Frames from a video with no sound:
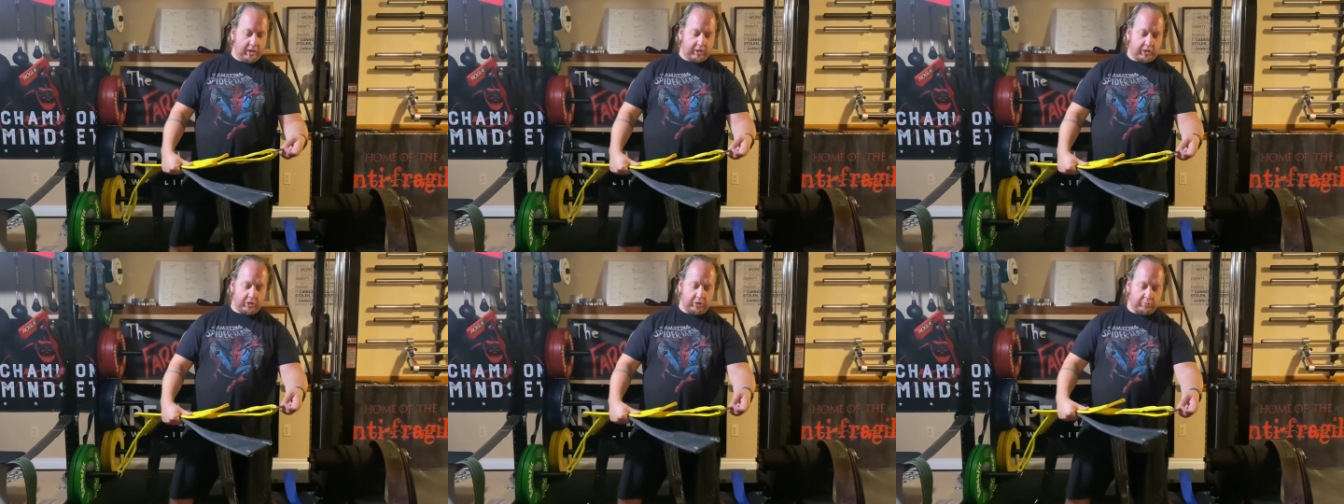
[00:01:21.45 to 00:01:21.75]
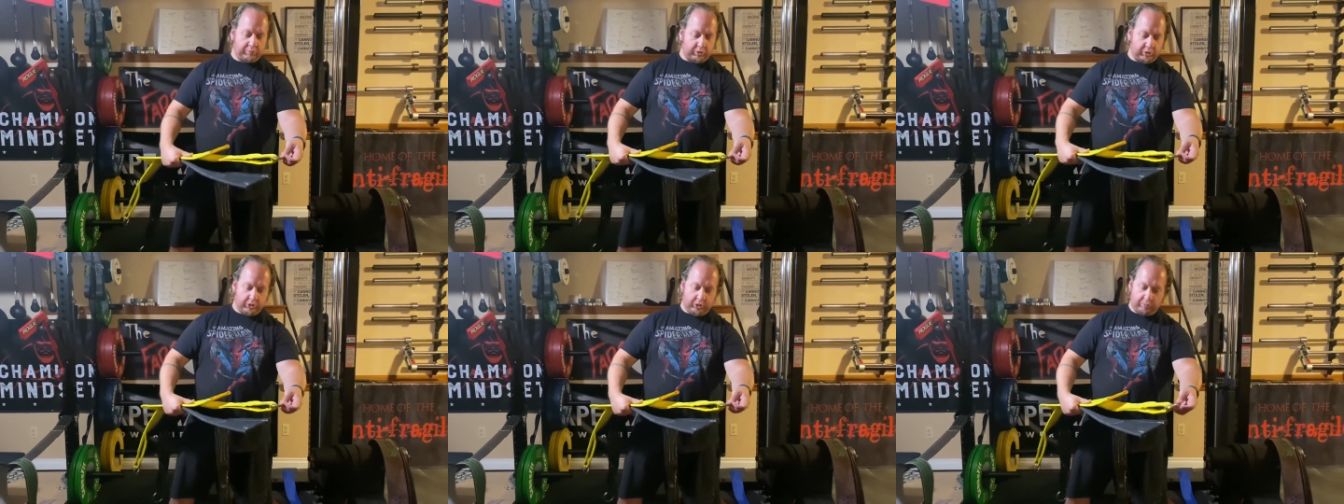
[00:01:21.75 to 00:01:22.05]

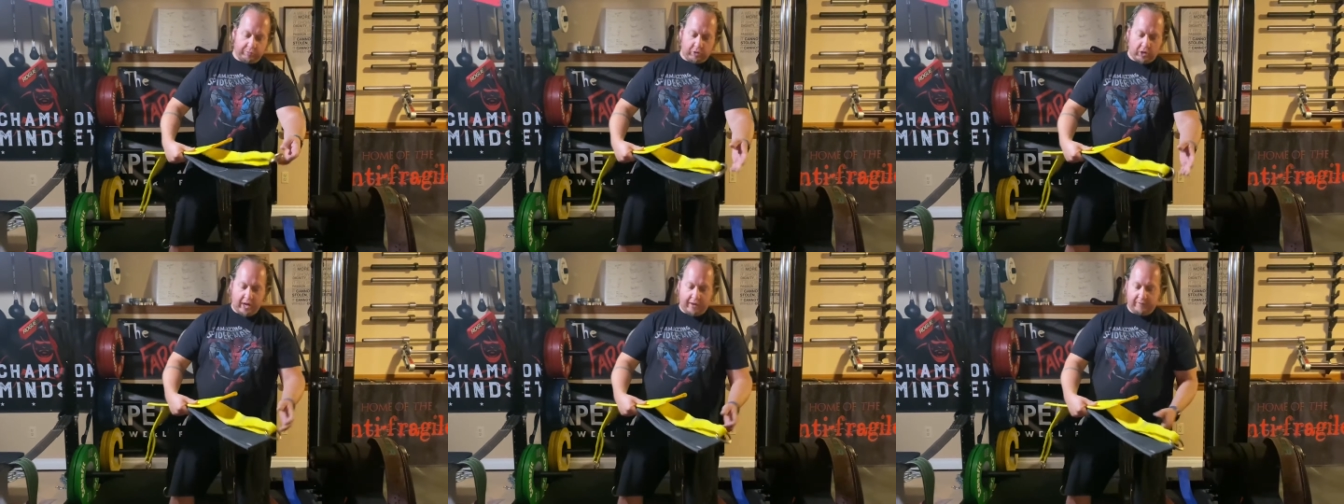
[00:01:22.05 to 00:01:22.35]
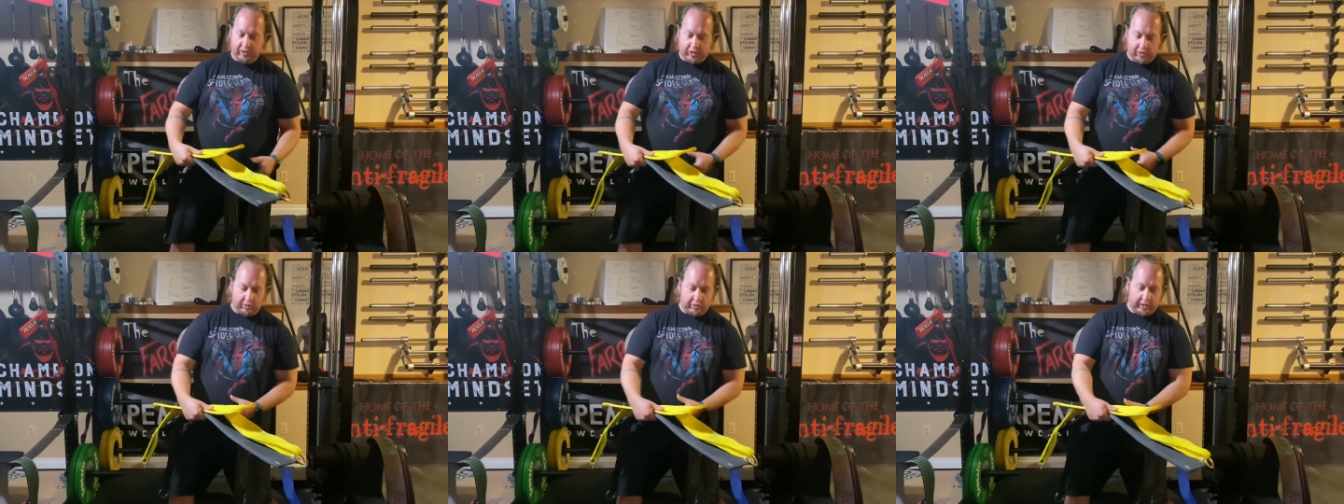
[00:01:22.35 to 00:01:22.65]
Super duper
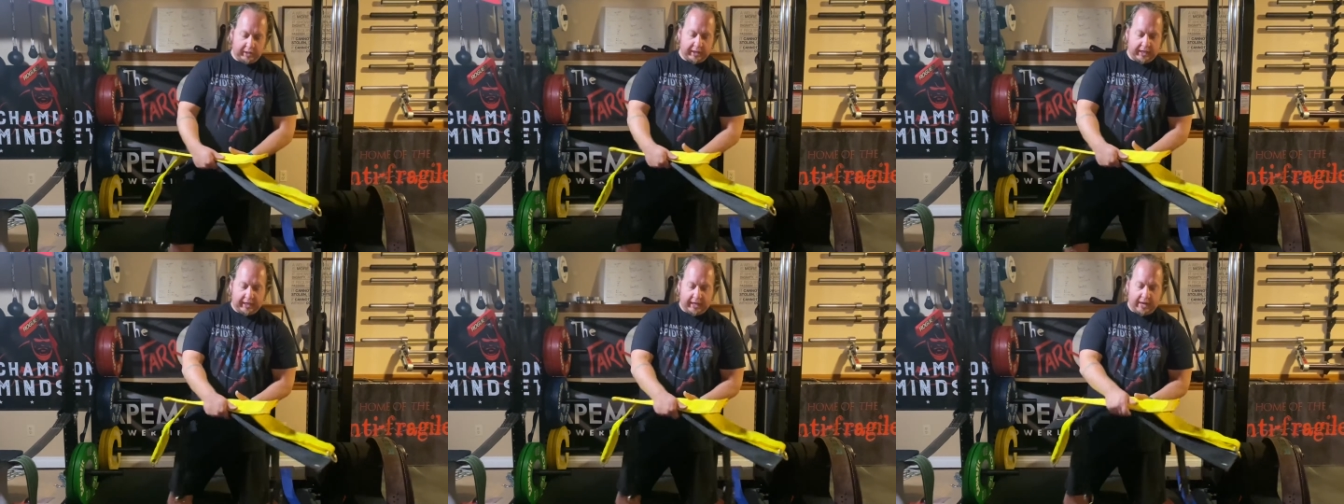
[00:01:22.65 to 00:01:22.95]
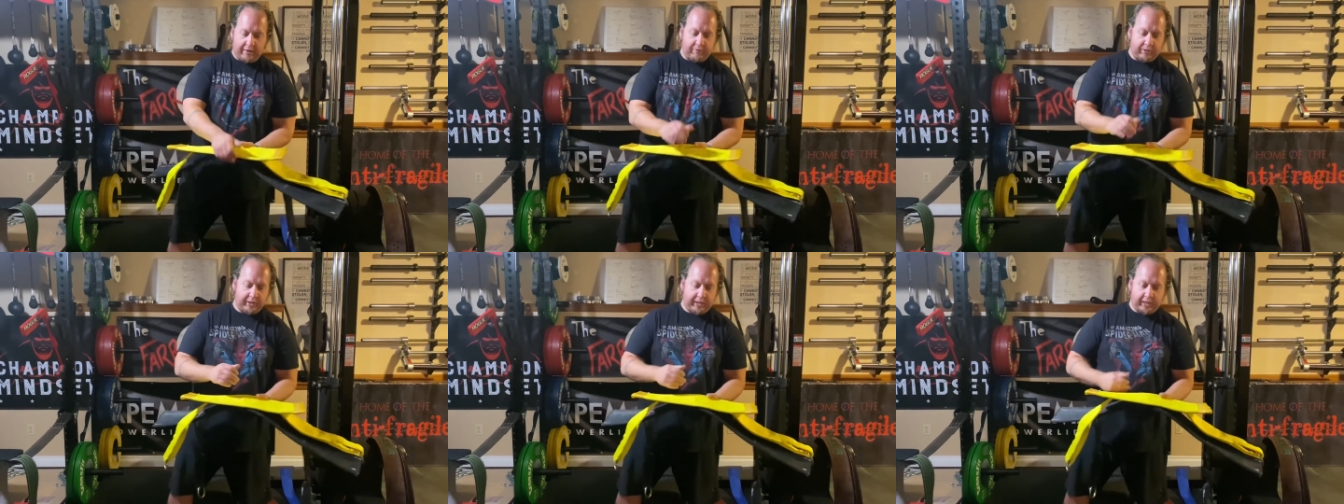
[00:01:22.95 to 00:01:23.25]
heavy duty, like
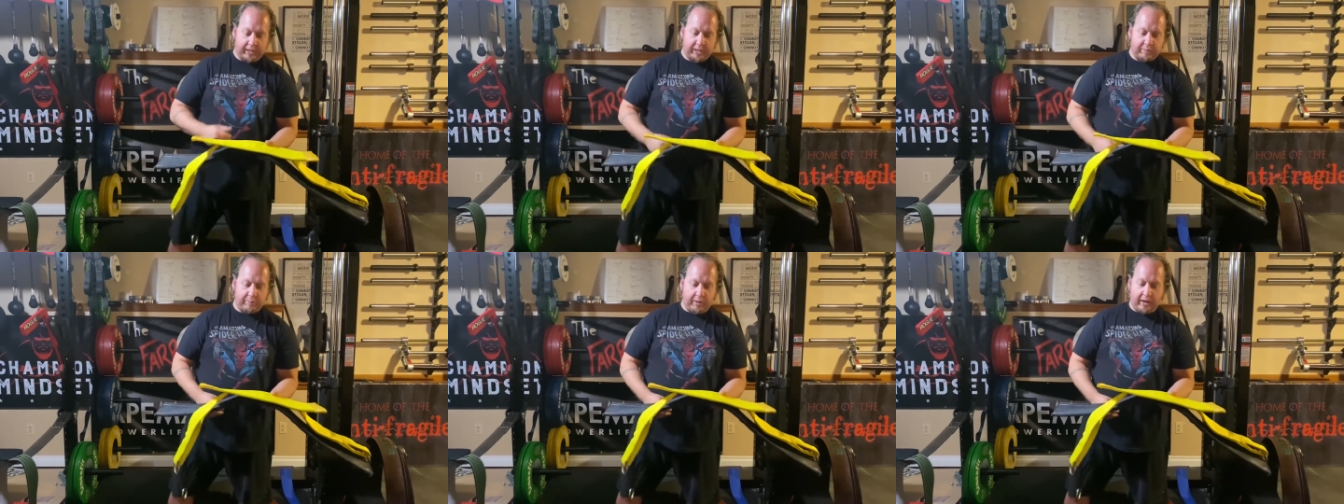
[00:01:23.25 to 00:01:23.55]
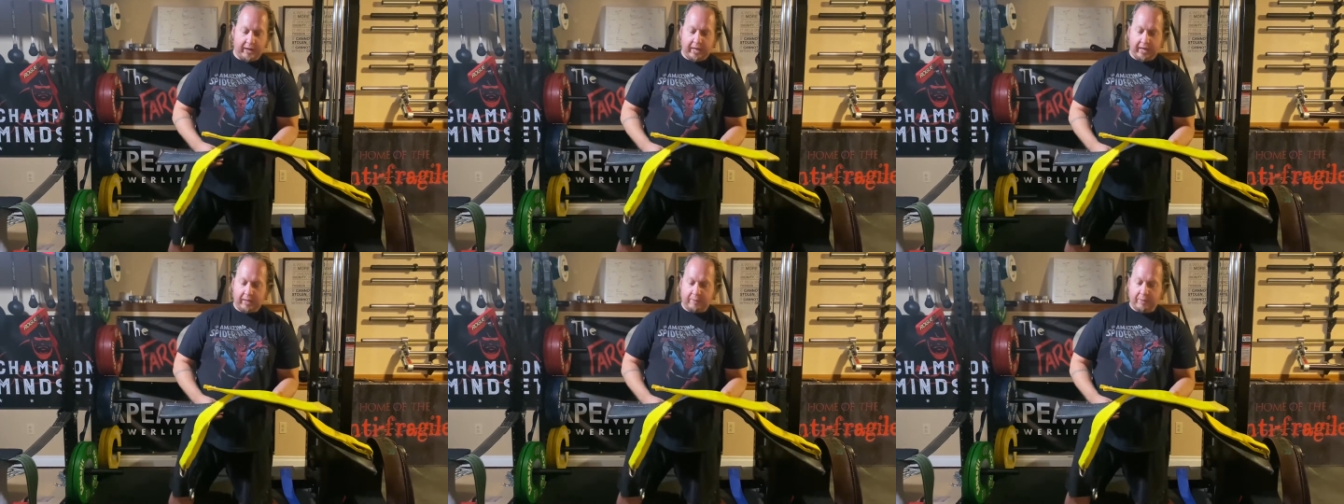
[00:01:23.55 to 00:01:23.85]
everything
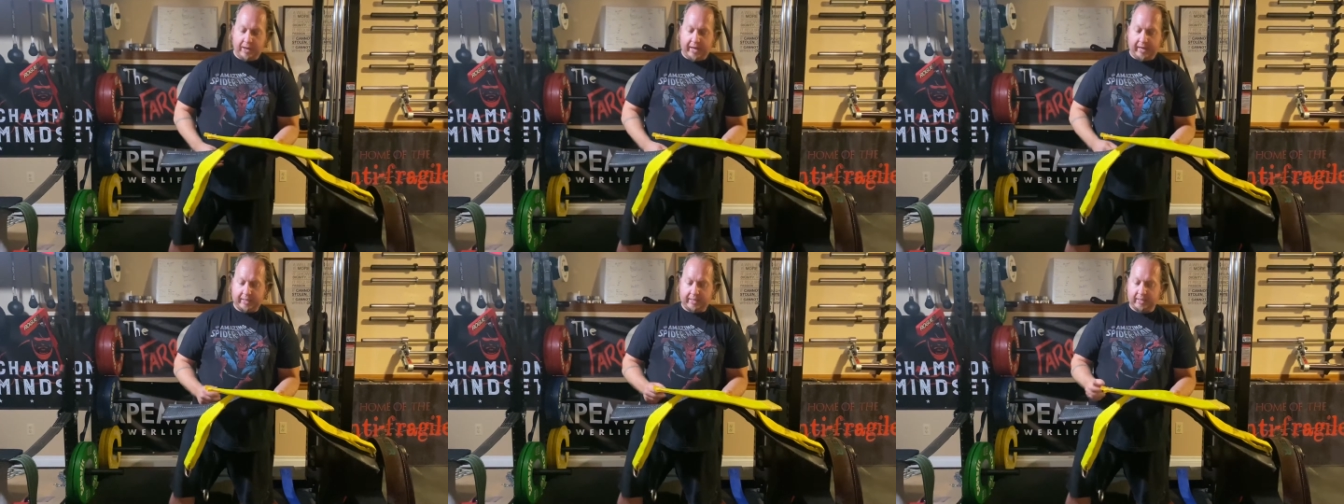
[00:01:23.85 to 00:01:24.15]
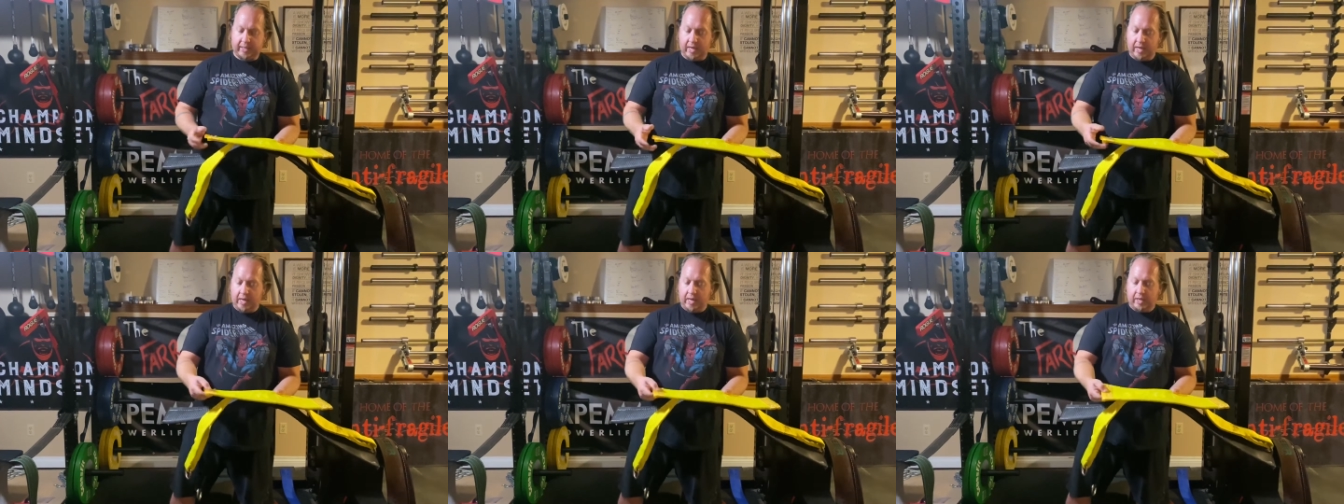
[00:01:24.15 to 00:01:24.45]
Spud Inc makes,